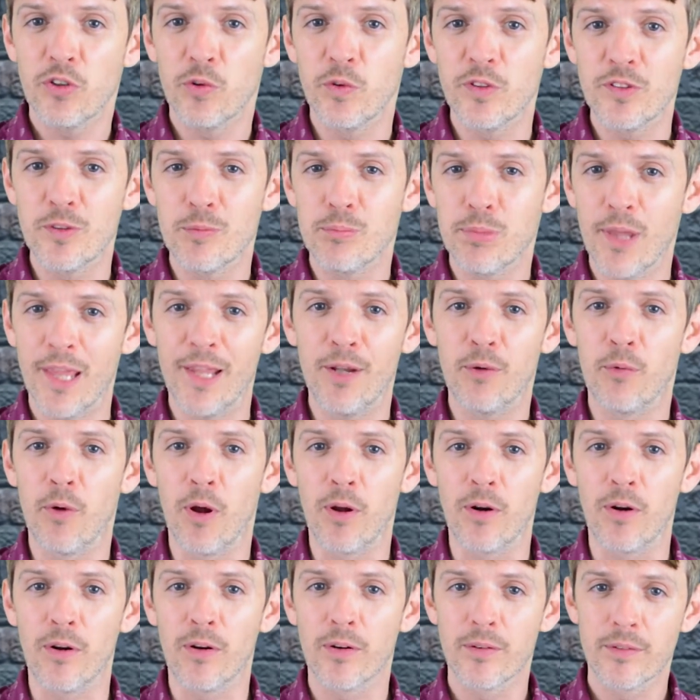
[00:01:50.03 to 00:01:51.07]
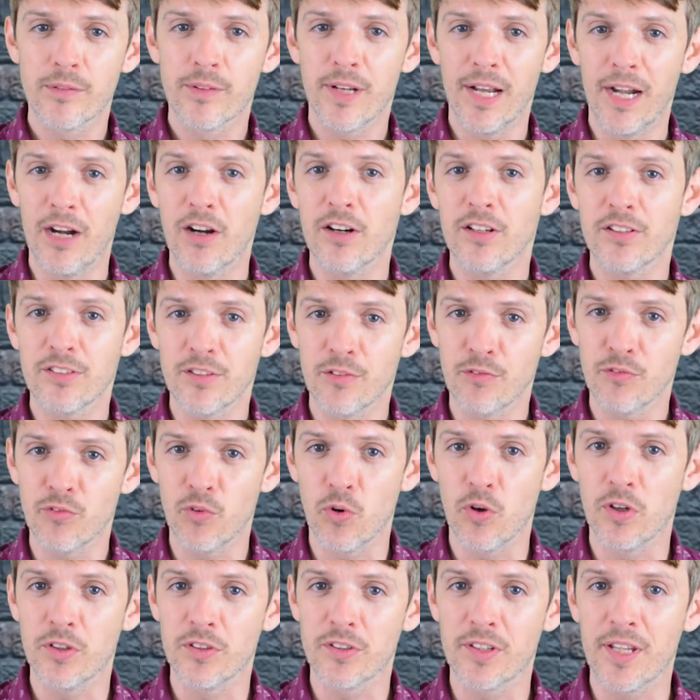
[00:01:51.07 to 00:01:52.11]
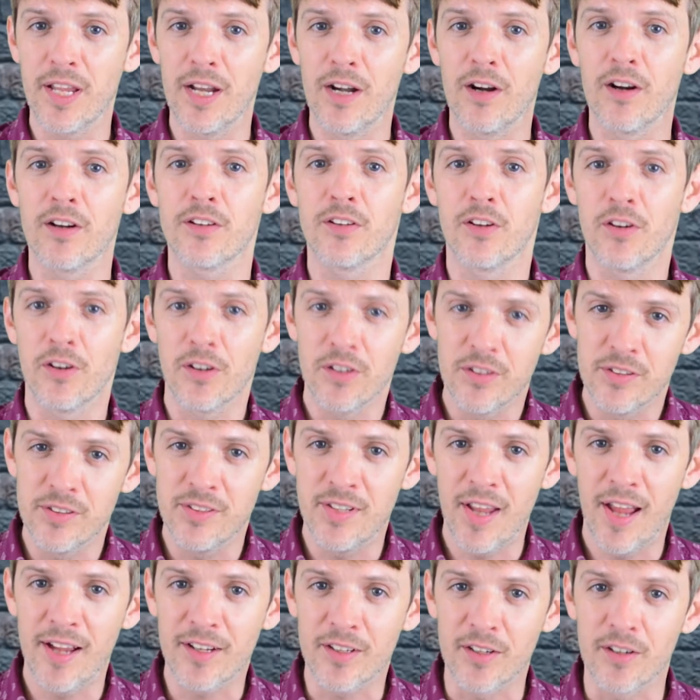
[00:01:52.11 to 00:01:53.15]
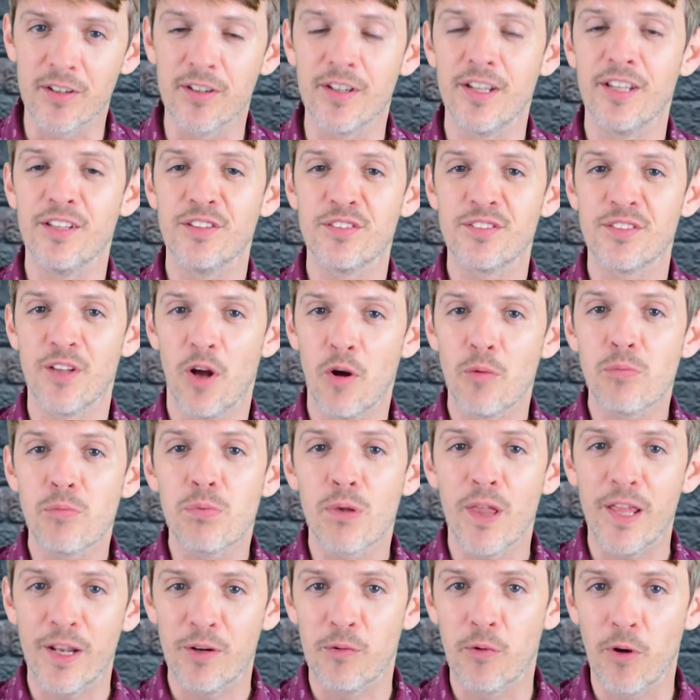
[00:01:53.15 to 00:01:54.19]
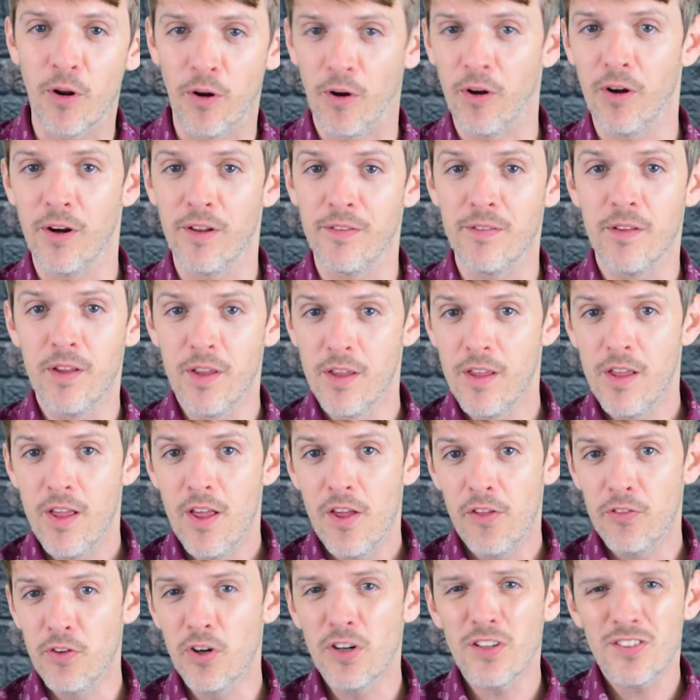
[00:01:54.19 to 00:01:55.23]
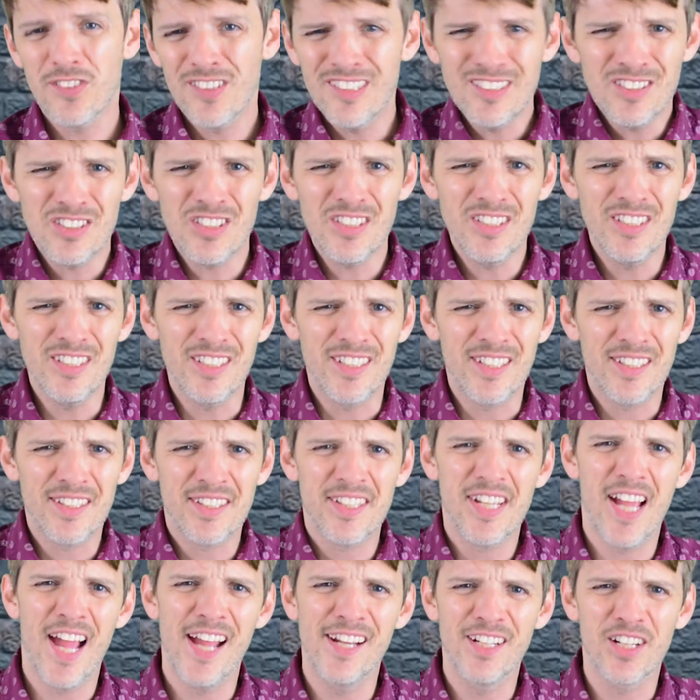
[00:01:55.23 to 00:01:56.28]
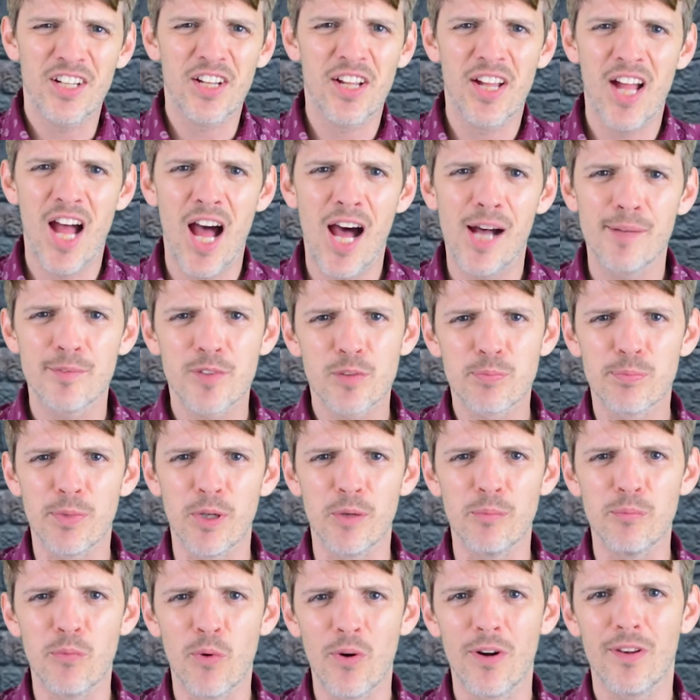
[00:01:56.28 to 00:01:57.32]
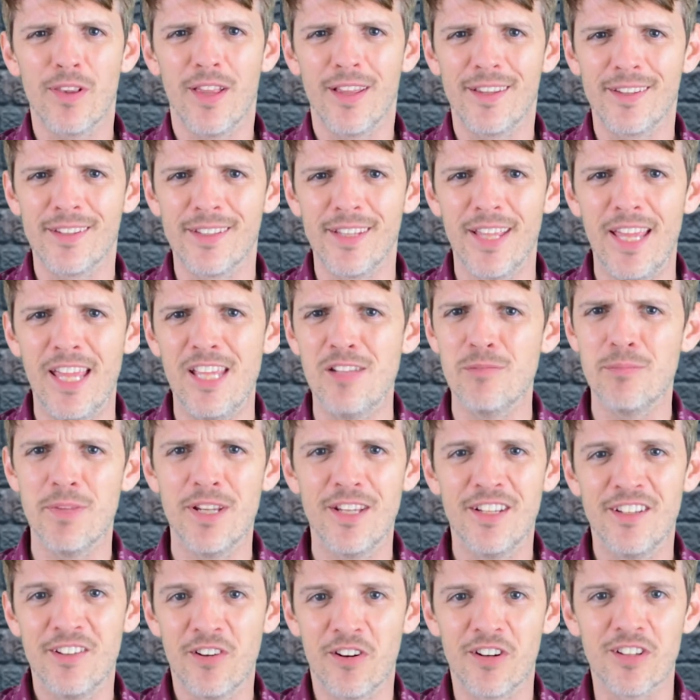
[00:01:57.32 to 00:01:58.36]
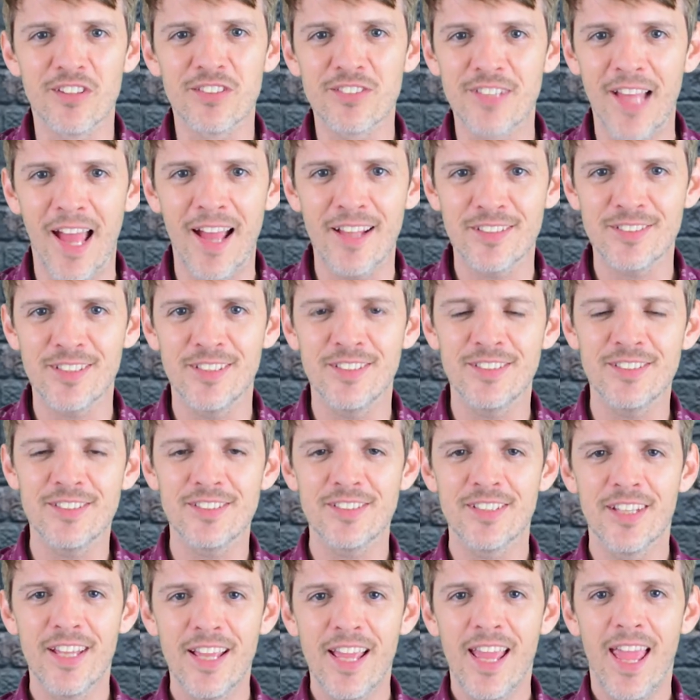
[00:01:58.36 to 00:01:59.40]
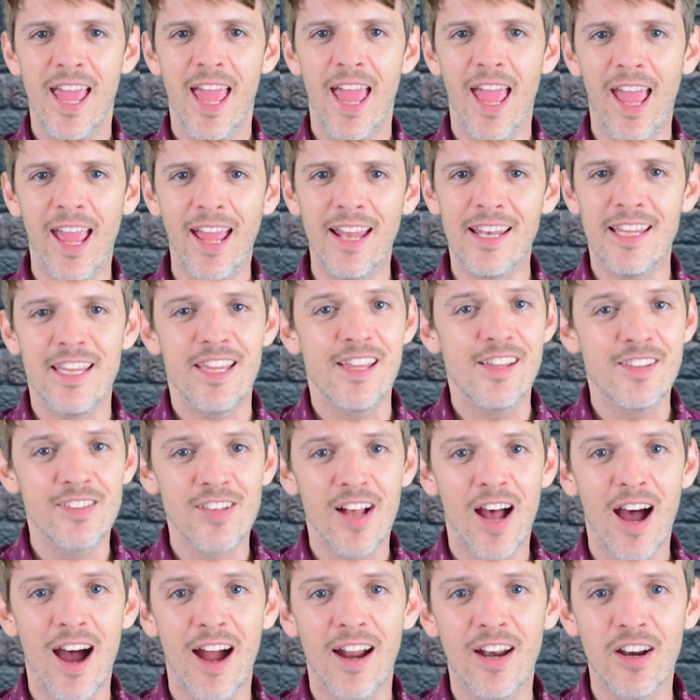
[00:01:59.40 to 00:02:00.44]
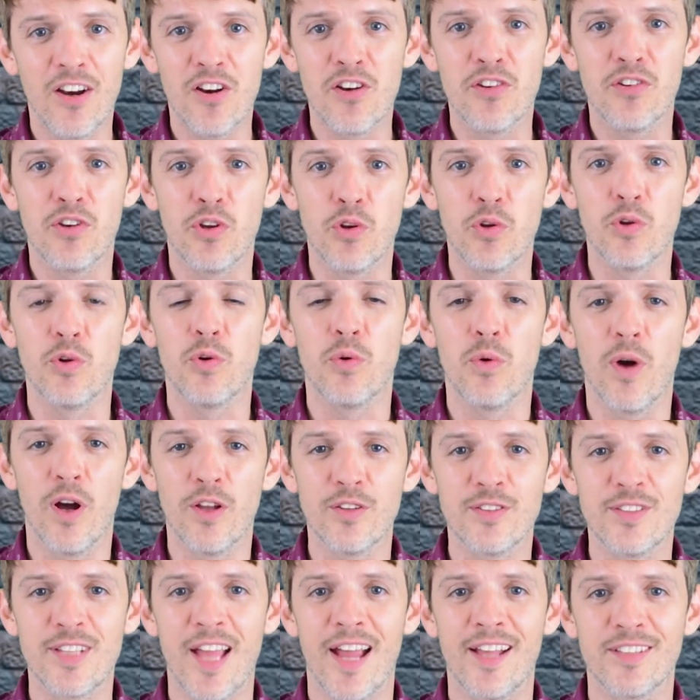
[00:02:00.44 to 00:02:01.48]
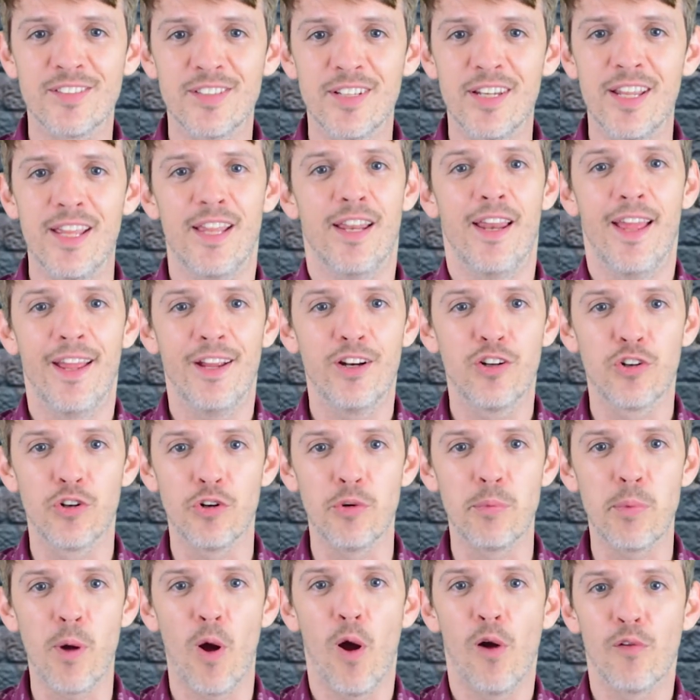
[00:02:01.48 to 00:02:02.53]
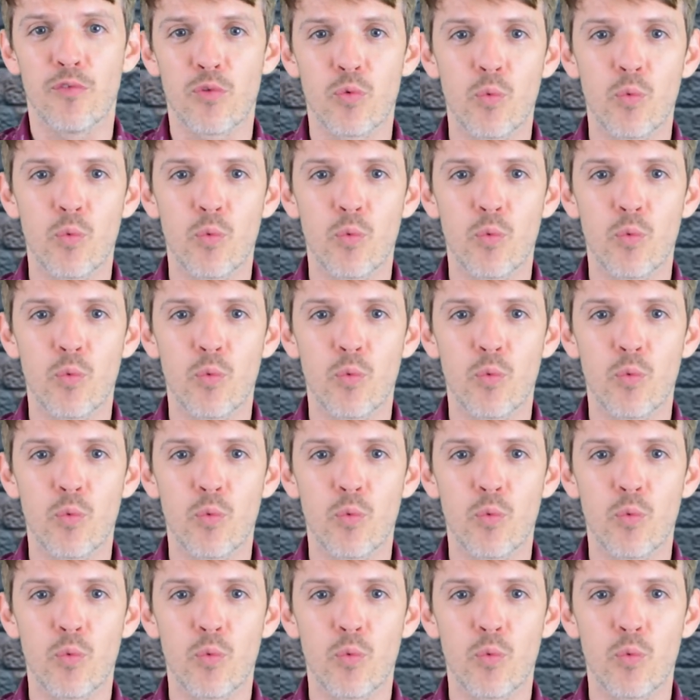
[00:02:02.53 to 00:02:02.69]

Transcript: to as a Blade Runner. Harrison Ford's character, Deckard, is a Blade Runner. And they're essentially kind of cops, but more like hitmen or assassins. And he's hired to assassinate a group of